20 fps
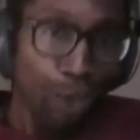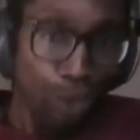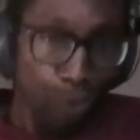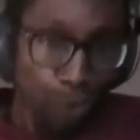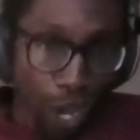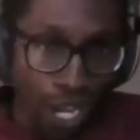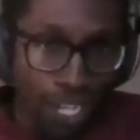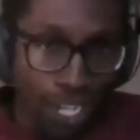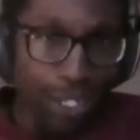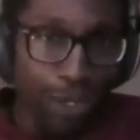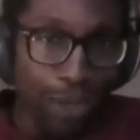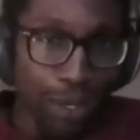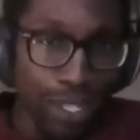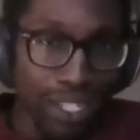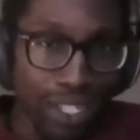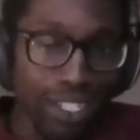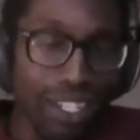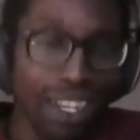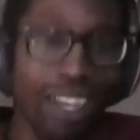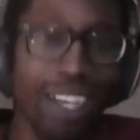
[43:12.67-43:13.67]
right? Doing
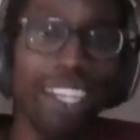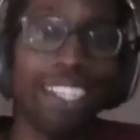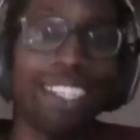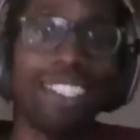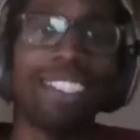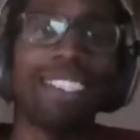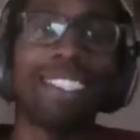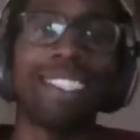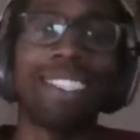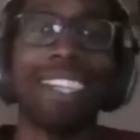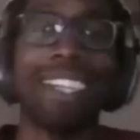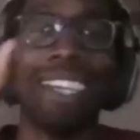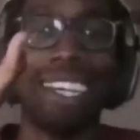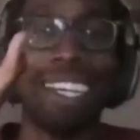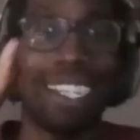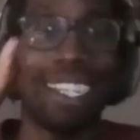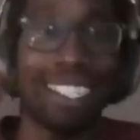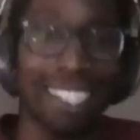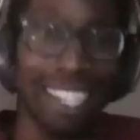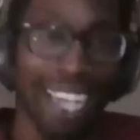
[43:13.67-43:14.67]
the science
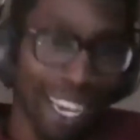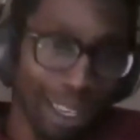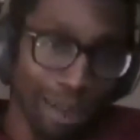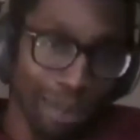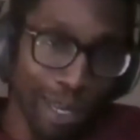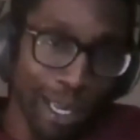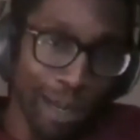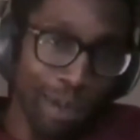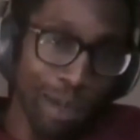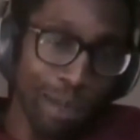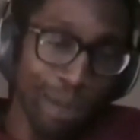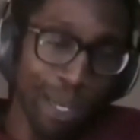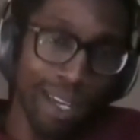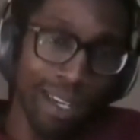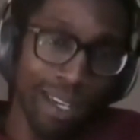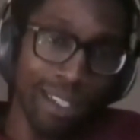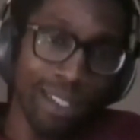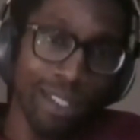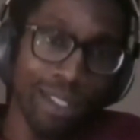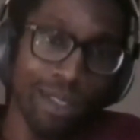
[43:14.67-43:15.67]
and telling people about
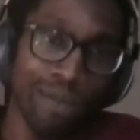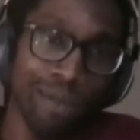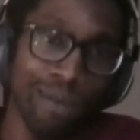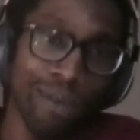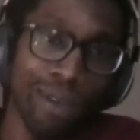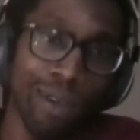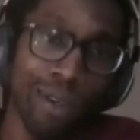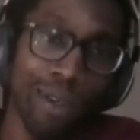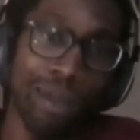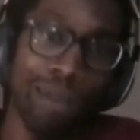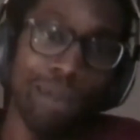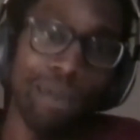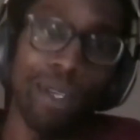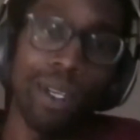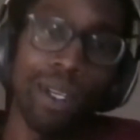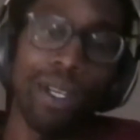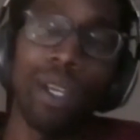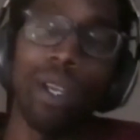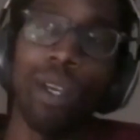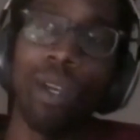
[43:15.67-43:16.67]
it in some forum.
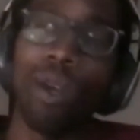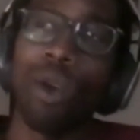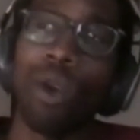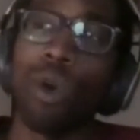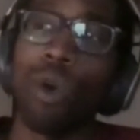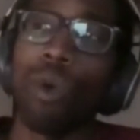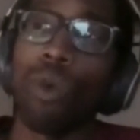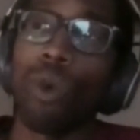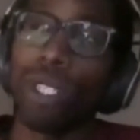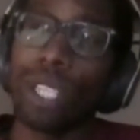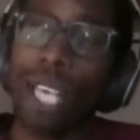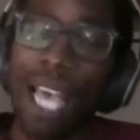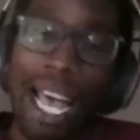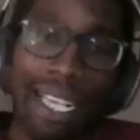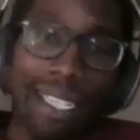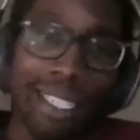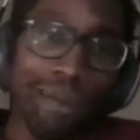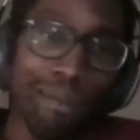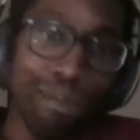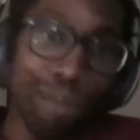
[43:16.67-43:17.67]
What's
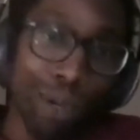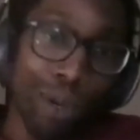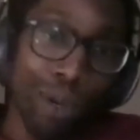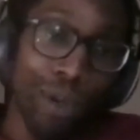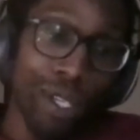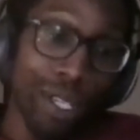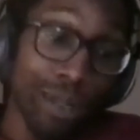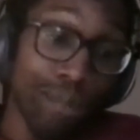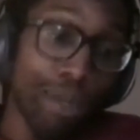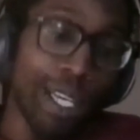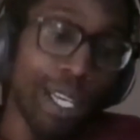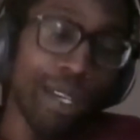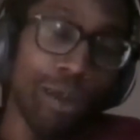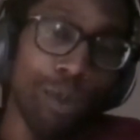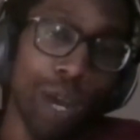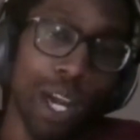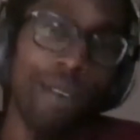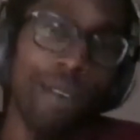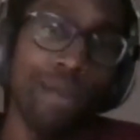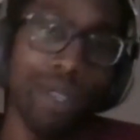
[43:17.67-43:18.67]
as important is being
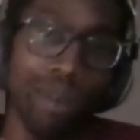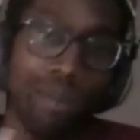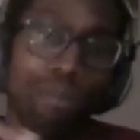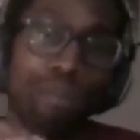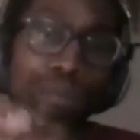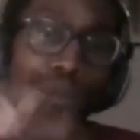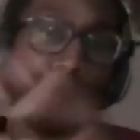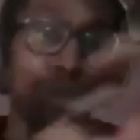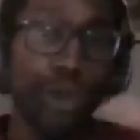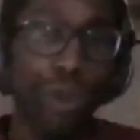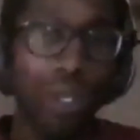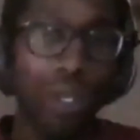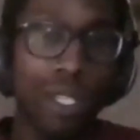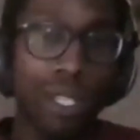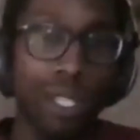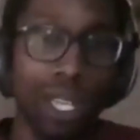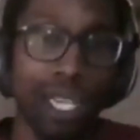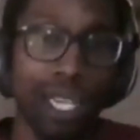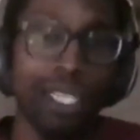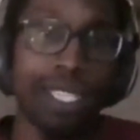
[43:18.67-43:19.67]
aware of the broader
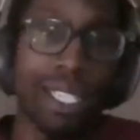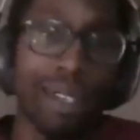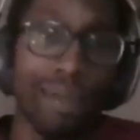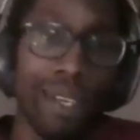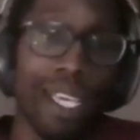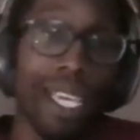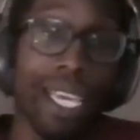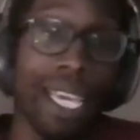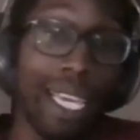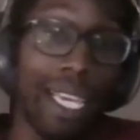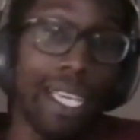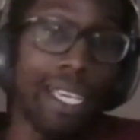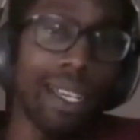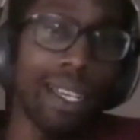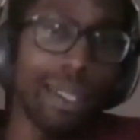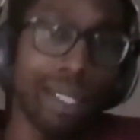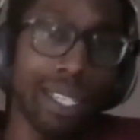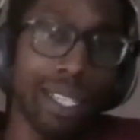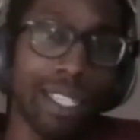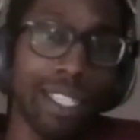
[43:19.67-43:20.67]
scientific
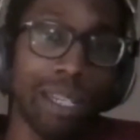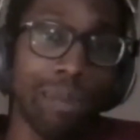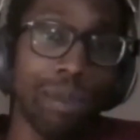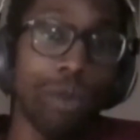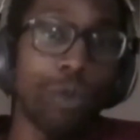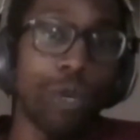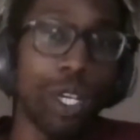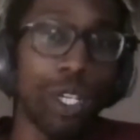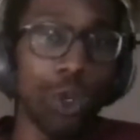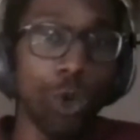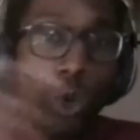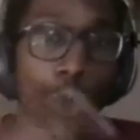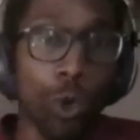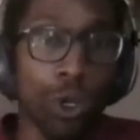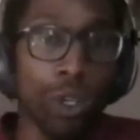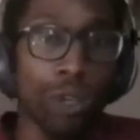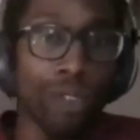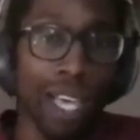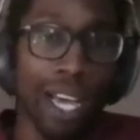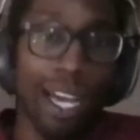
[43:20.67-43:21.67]
ecosystem in which
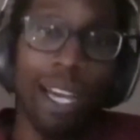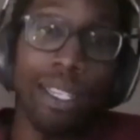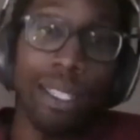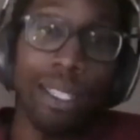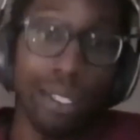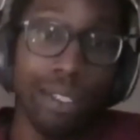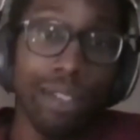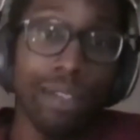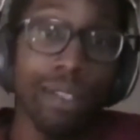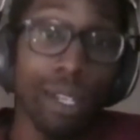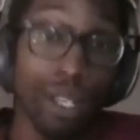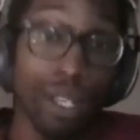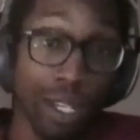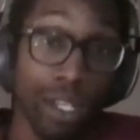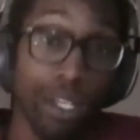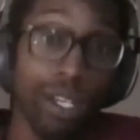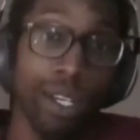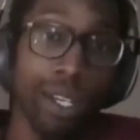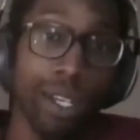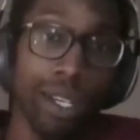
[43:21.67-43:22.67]
all of that
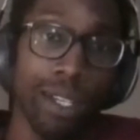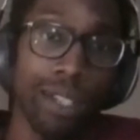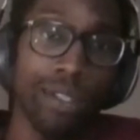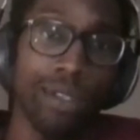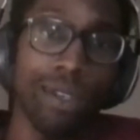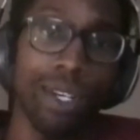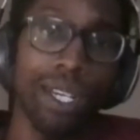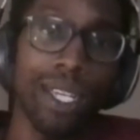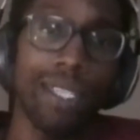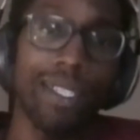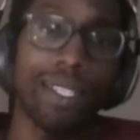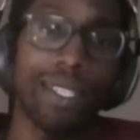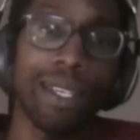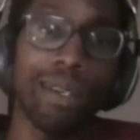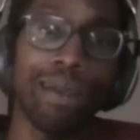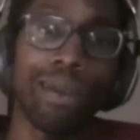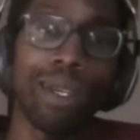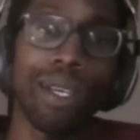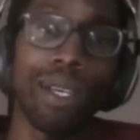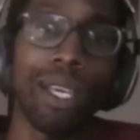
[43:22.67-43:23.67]
occurs, right? So,